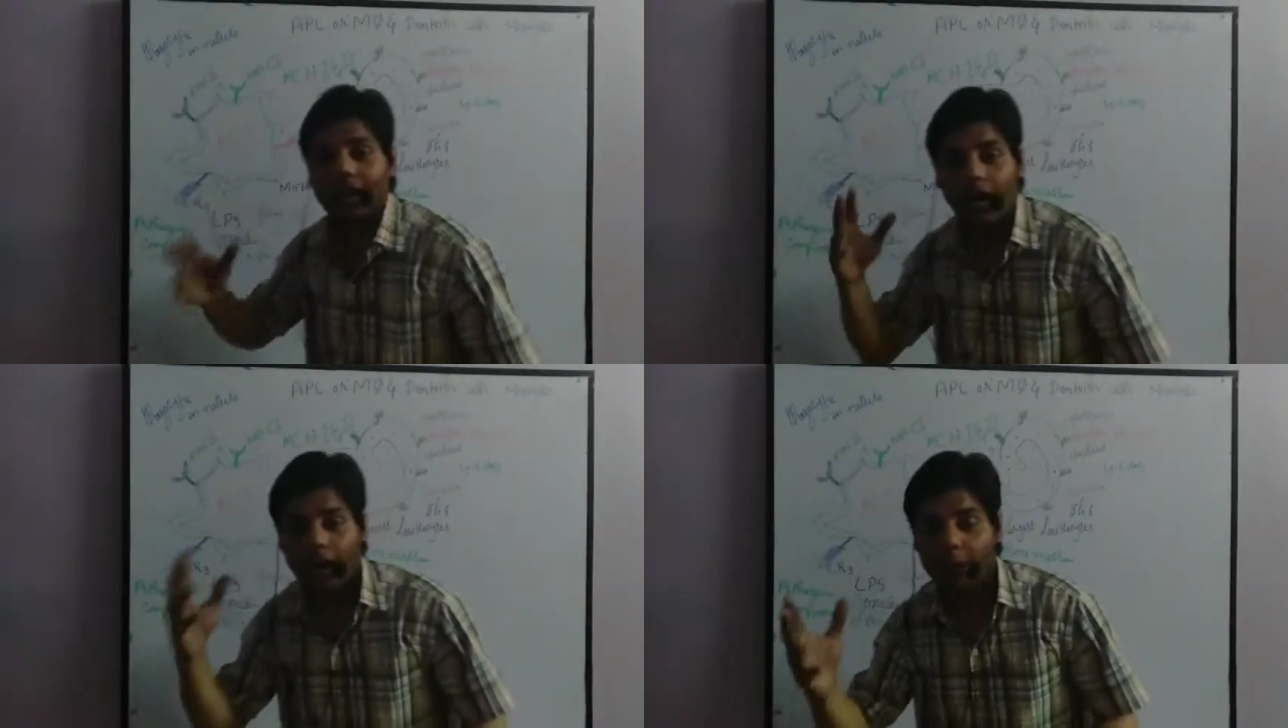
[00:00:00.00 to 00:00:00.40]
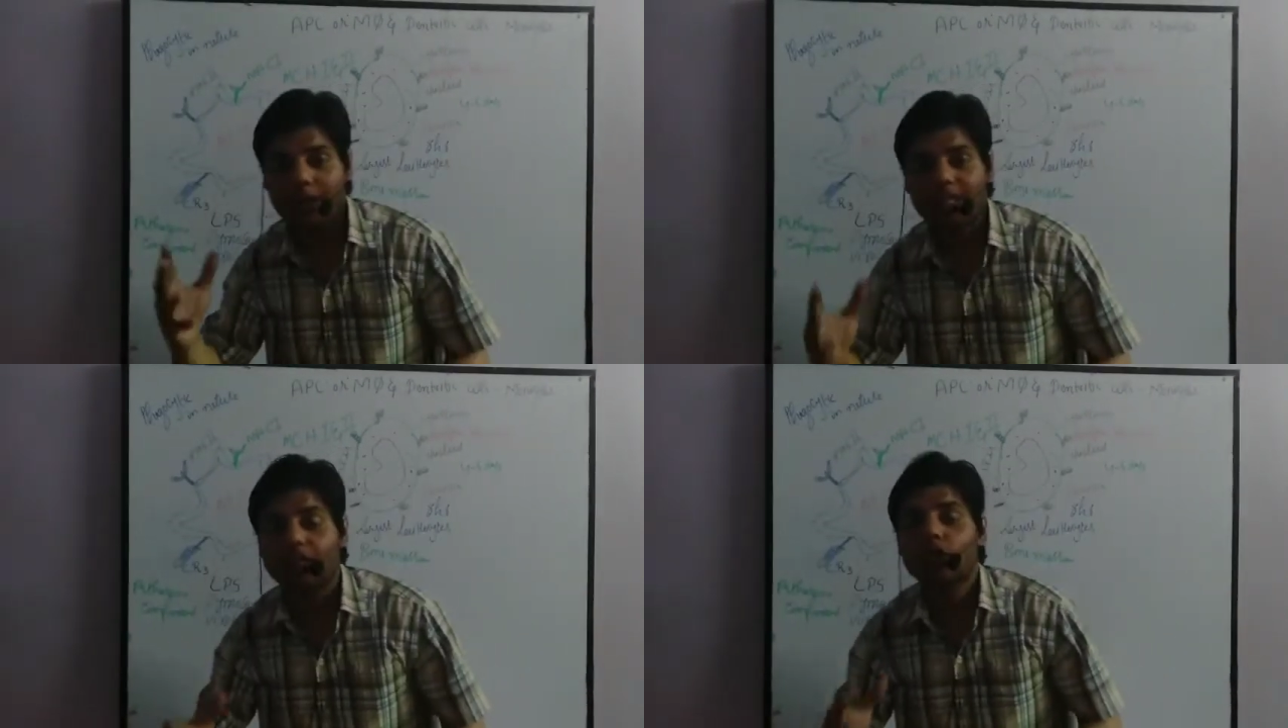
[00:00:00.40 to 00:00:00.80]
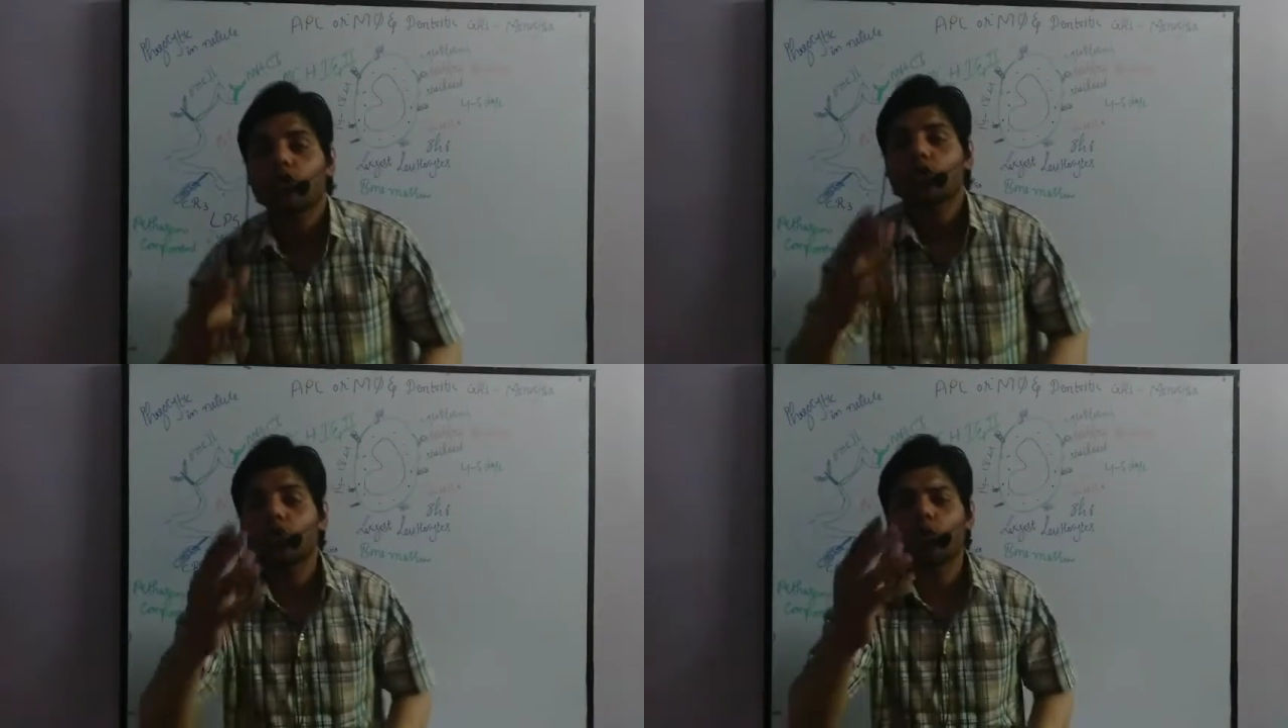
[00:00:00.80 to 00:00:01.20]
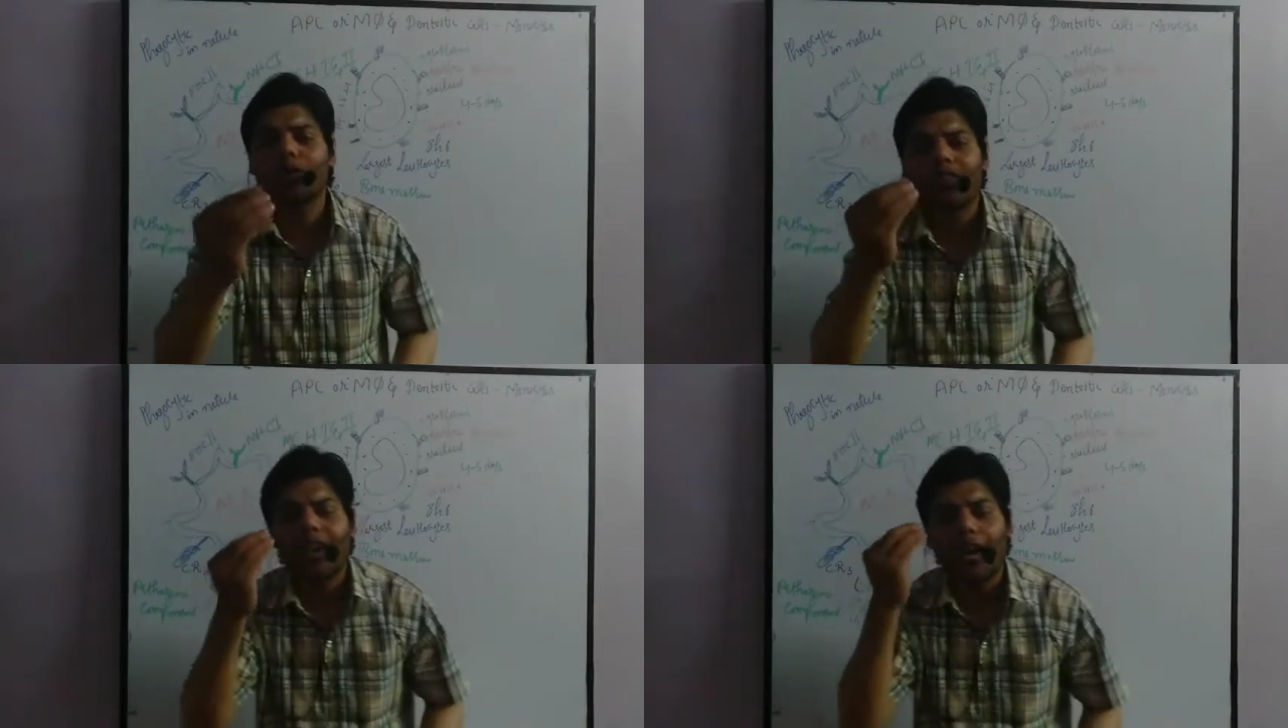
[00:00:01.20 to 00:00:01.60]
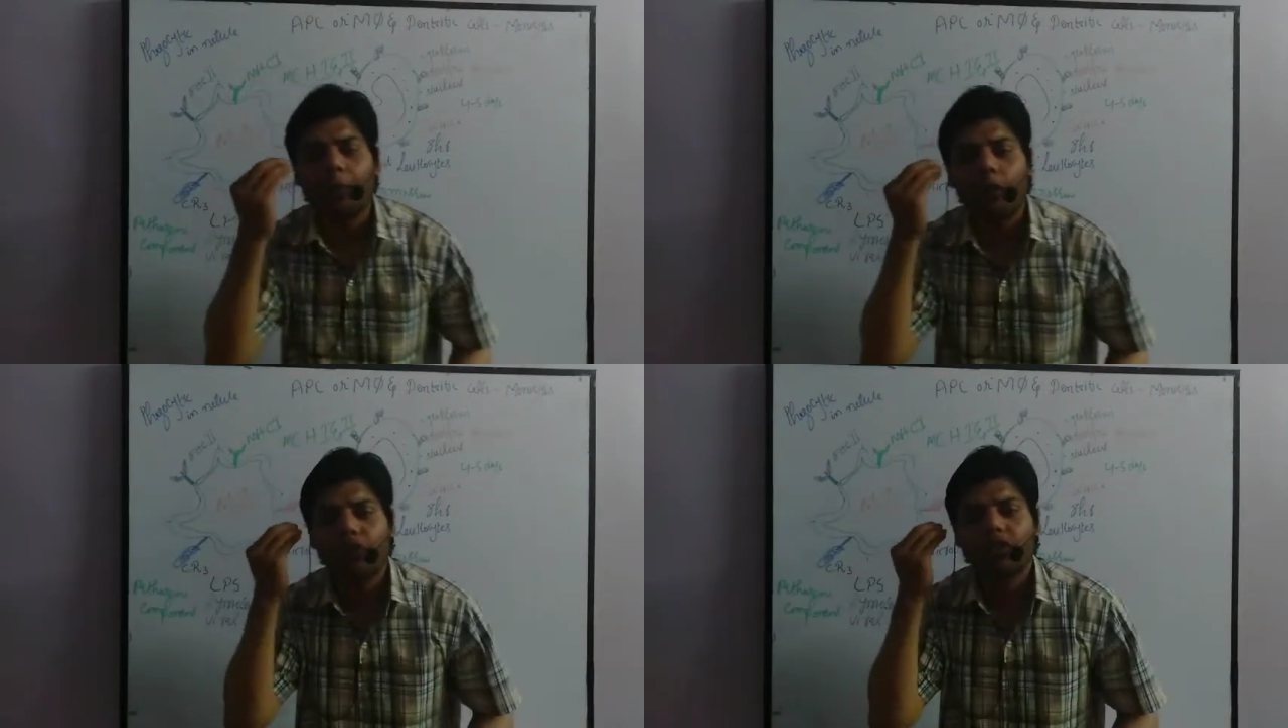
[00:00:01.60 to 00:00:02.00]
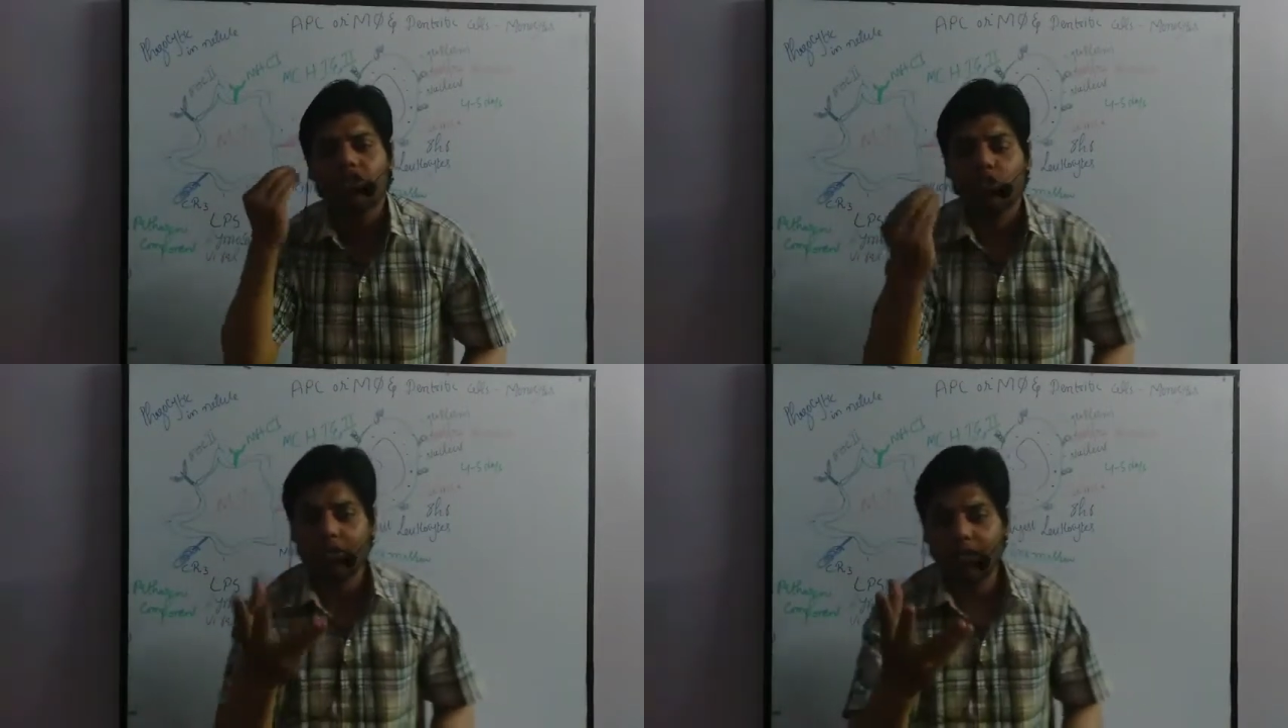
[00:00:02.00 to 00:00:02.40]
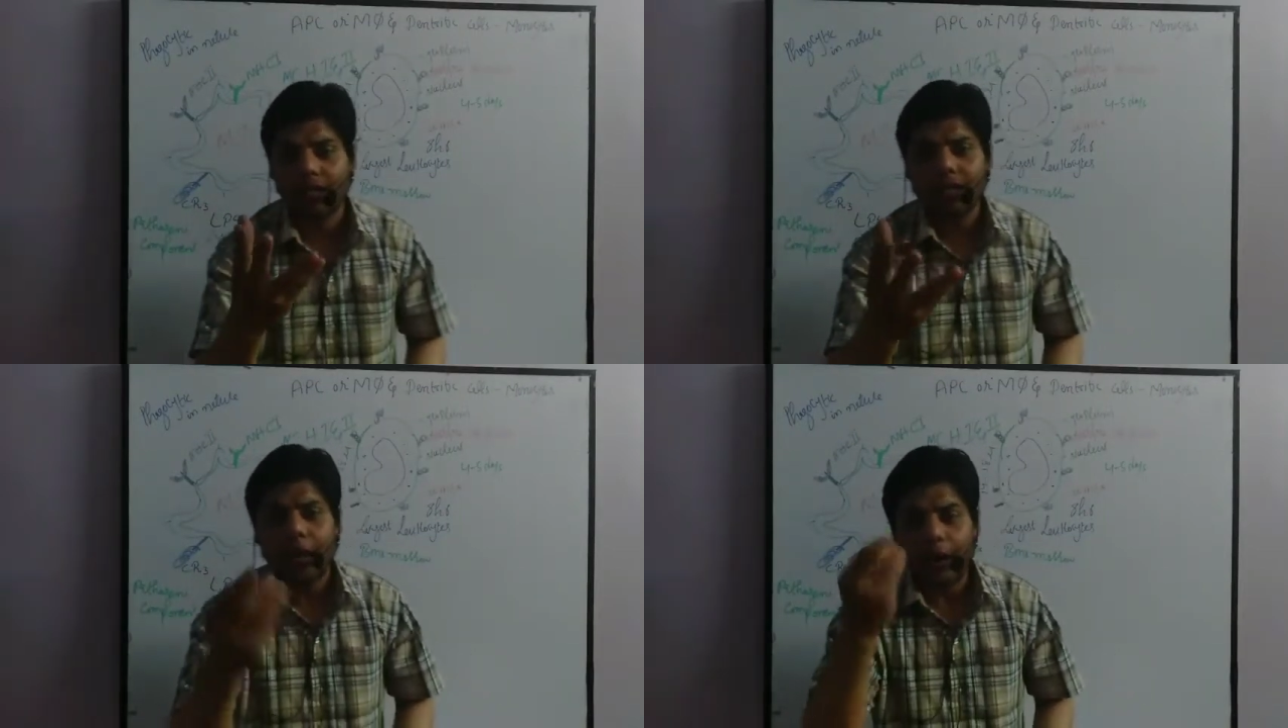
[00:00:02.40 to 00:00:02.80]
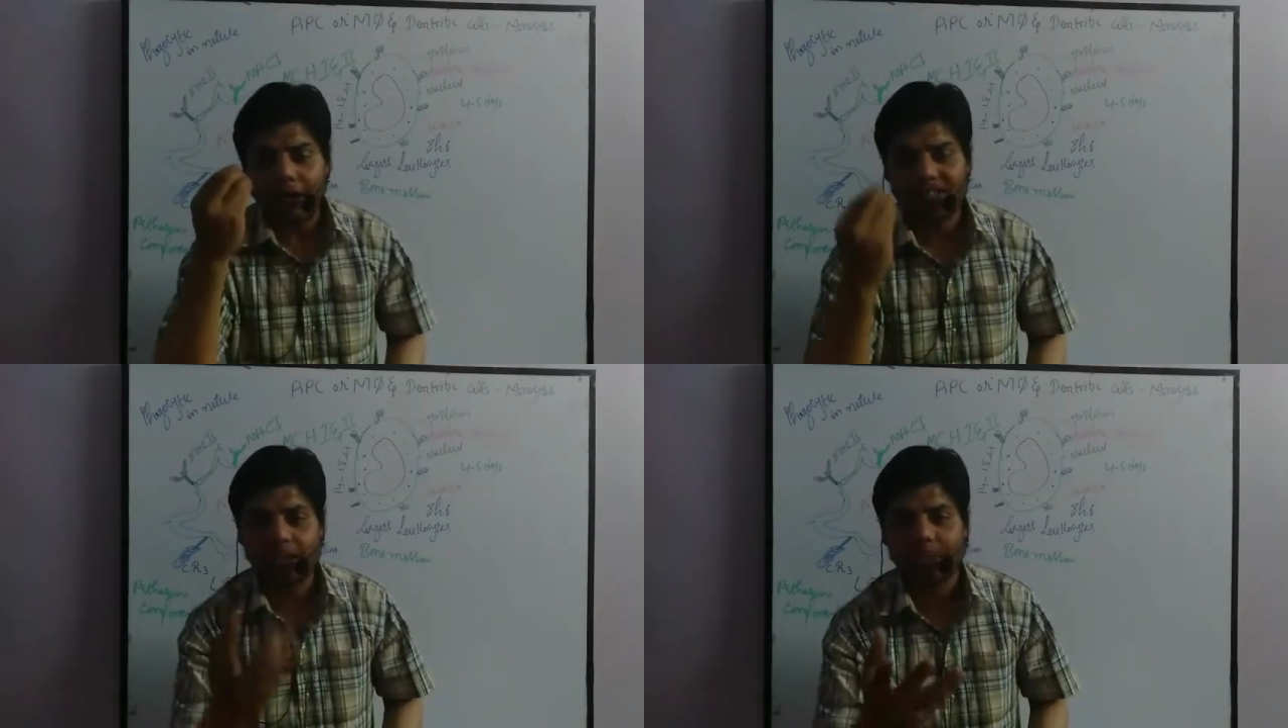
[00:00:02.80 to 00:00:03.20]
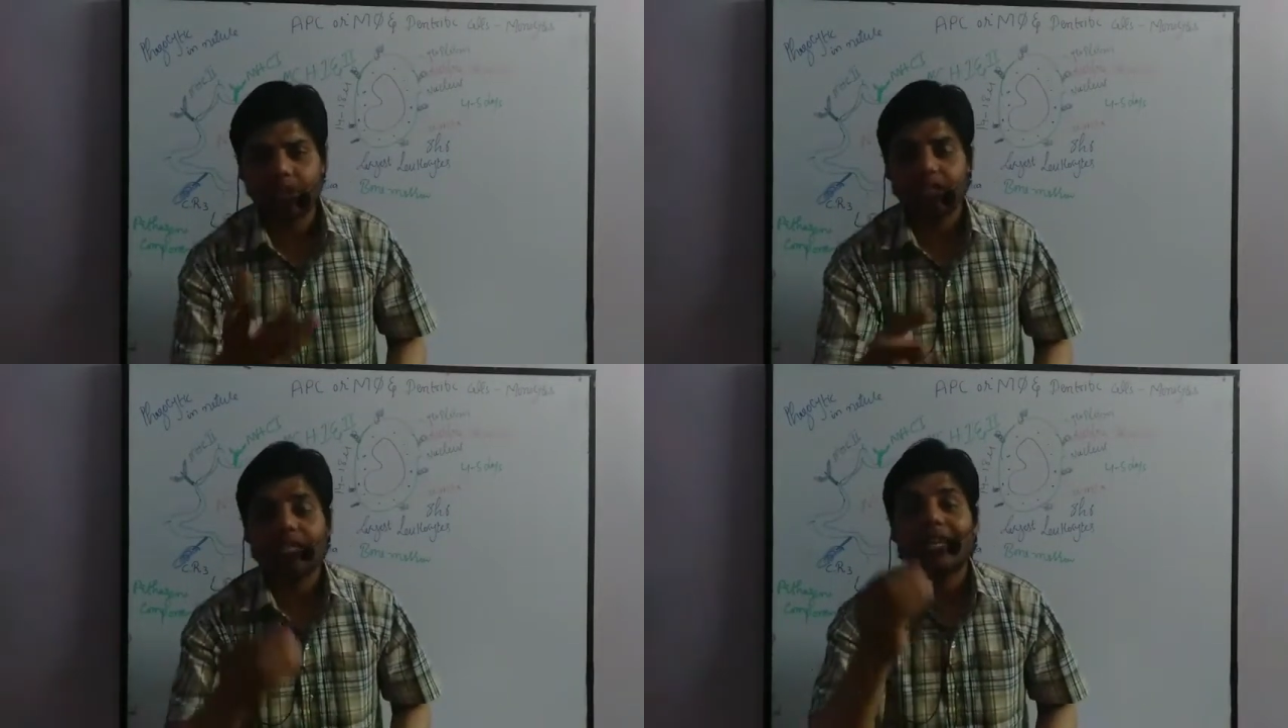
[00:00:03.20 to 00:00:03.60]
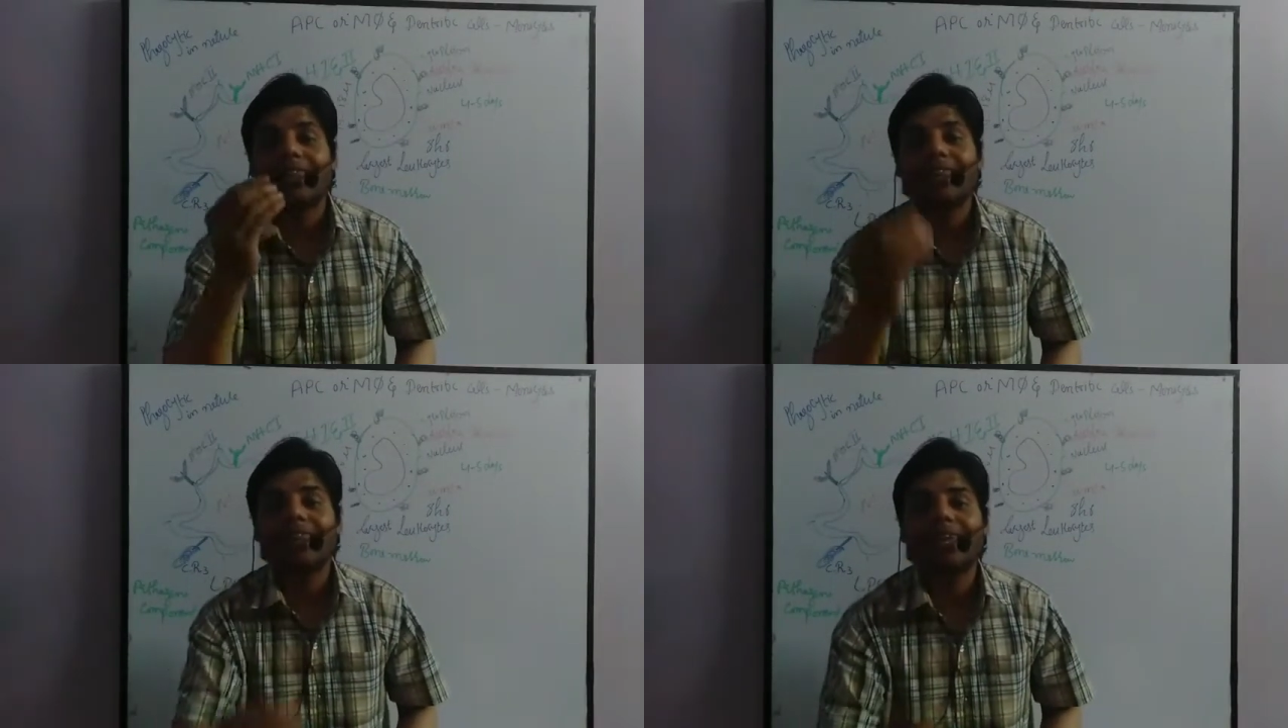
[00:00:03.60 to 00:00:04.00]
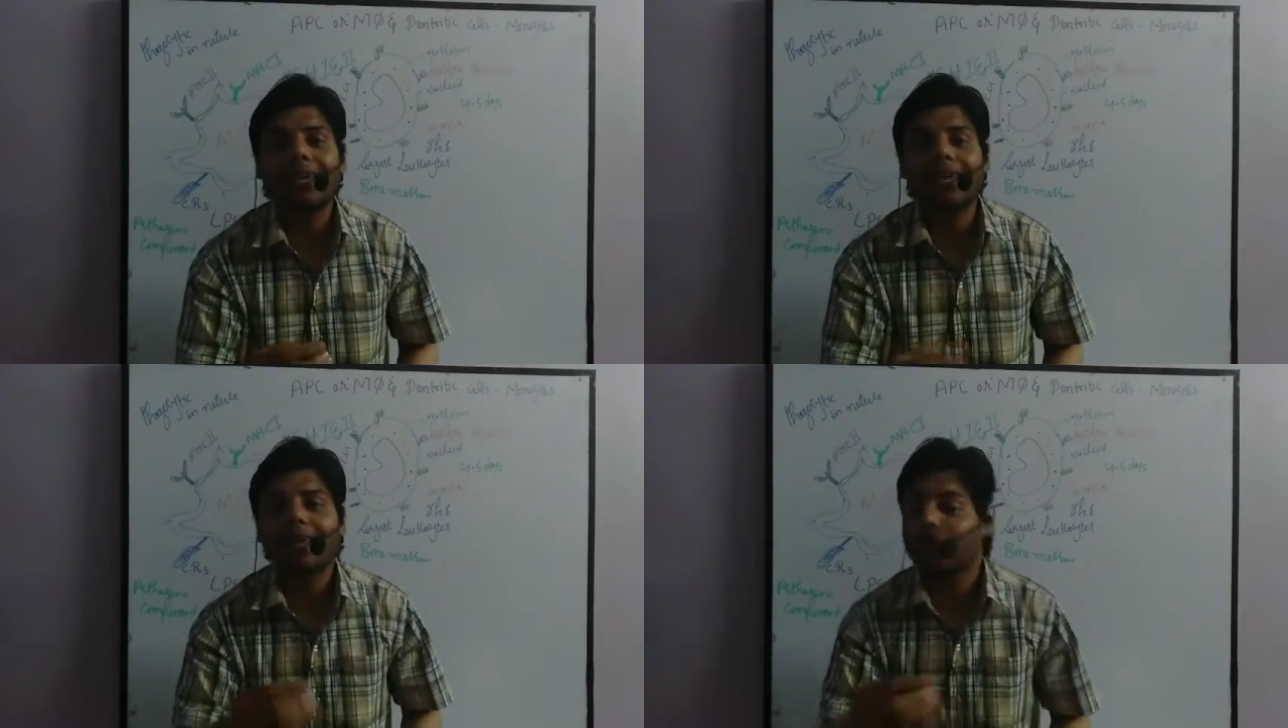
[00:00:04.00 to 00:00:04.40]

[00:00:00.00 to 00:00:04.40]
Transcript: are present, so with the help of these three receptors, they